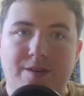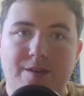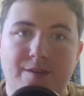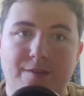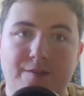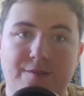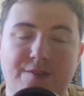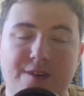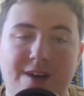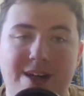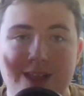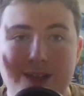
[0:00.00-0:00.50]

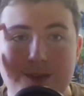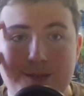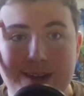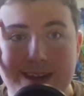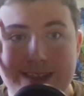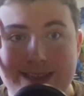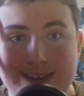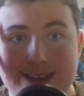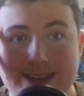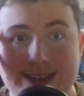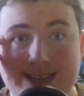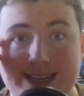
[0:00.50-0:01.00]
Following
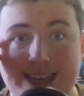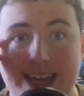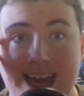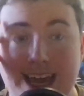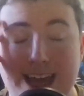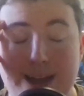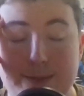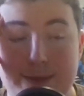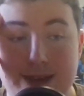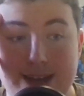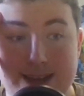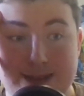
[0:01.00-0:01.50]
this
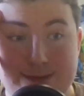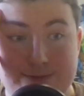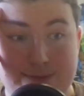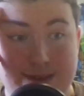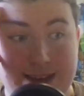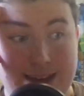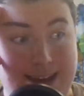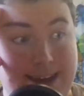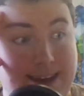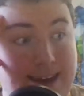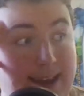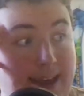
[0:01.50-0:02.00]
game has
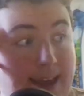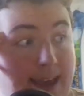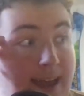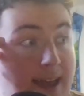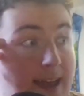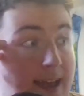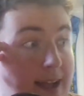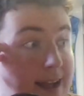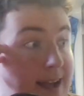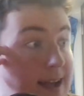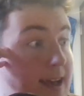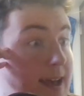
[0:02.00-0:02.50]
been
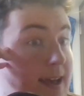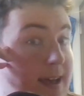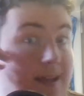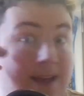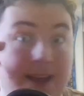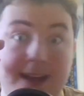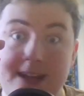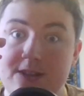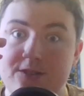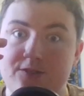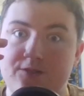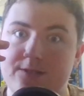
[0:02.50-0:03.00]

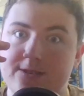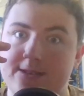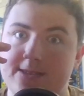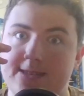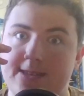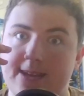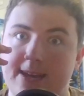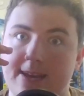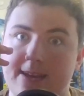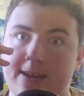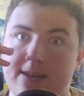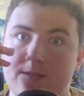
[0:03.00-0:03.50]

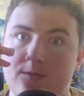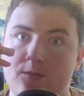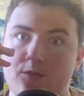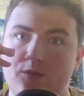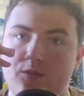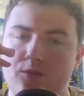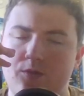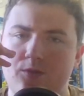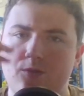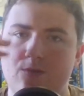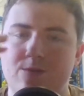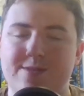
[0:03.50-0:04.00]
interesting,
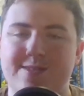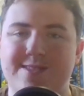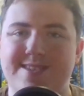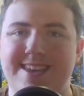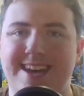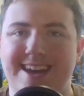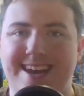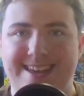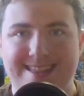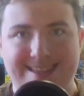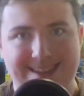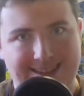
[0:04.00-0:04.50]
to
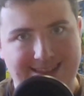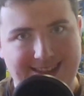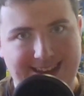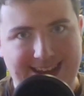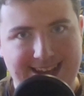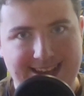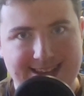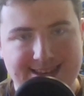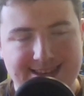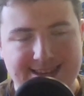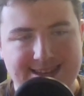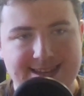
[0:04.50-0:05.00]
say the
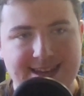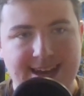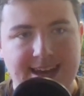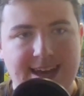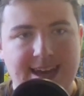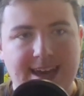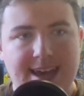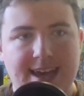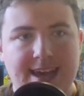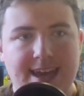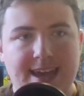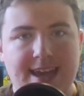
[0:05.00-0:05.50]
least.
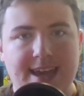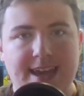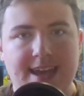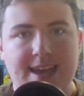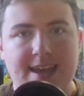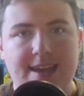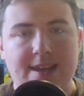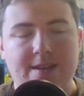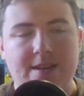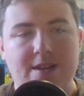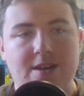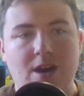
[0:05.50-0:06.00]

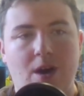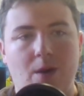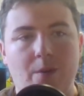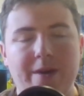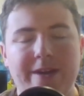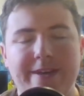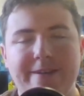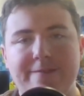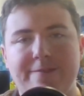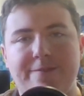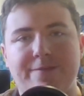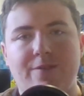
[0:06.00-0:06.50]

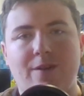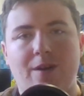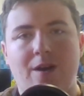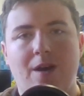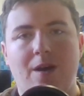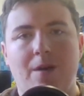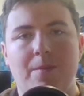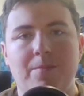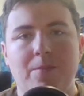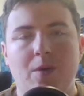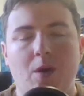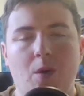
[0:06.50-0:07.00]
Going
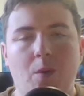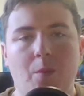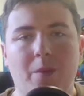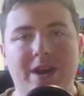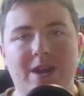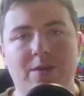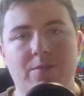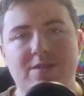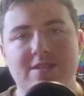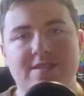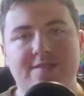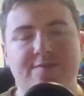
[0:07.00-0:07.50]
from, when
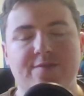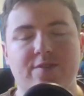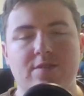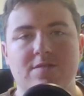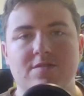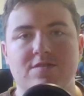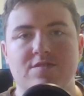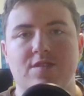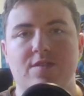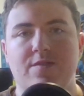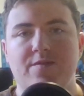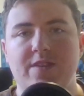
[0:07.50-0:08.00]
it was
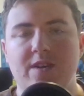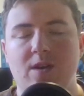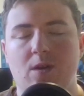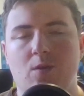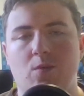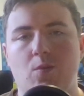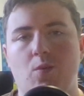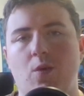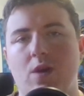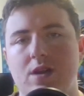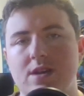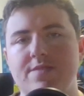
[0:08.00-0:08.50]
first revealed,
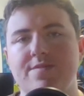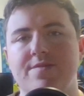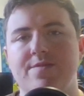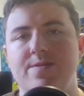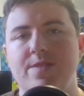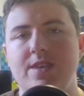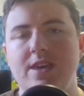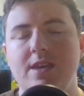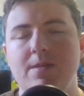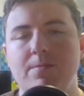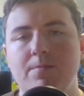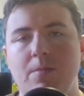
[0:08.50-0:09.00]
one of
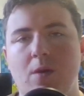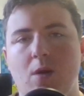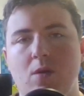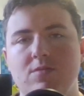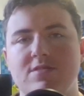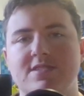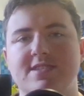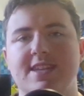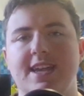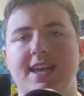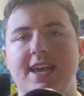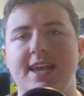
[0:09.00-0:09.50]
the
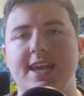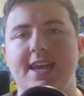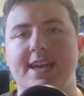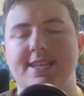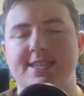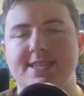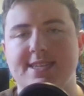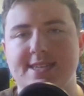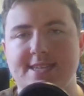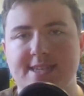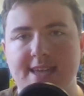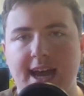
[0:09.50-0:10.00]
most
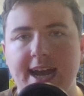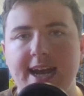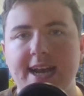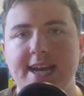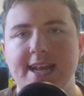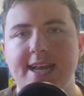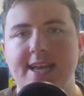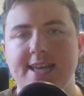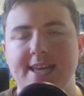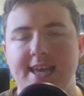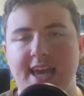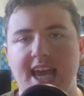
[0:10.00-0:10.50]

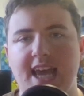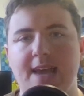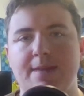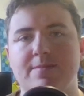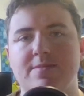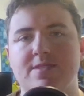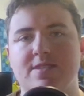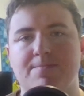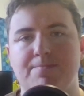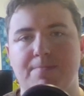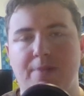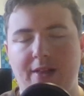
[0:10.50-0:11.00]
exciting
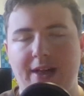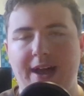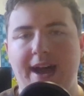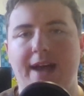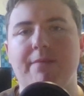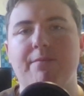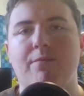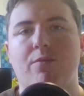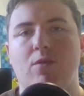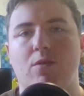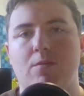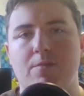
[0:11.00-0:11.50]
games
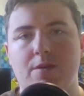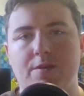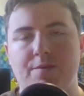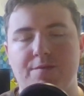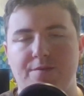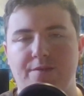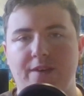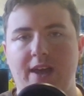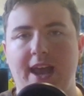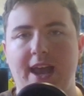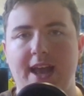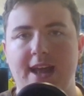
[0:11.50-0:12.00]
platformer
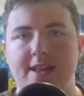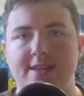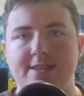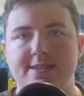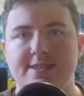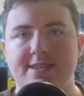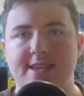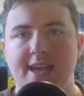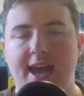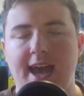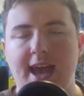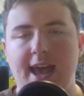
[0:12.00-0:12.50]

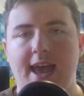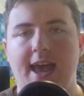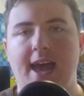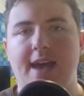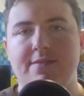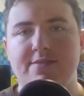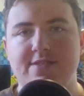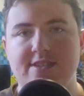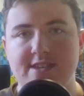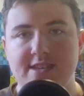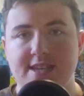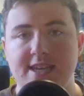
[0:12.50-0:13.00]
fans
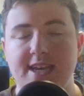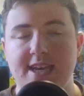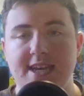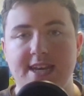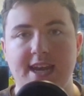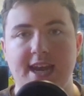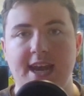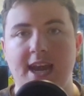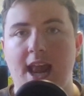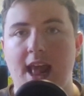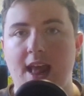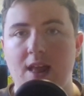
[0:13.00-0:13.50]
have seen
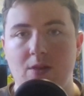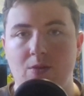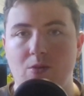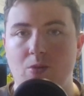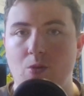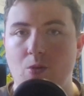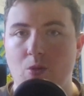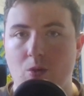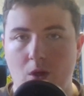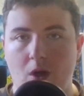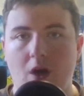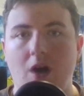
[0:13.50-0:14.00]
in a
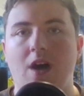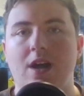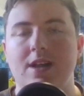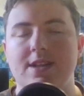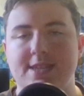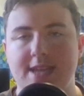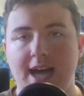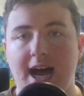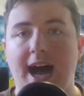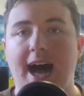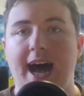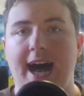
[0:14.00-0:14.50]
long
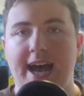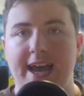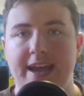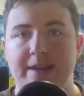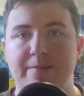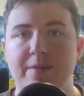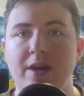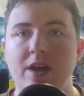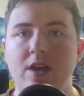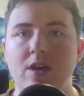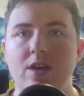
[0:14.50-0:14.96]
time,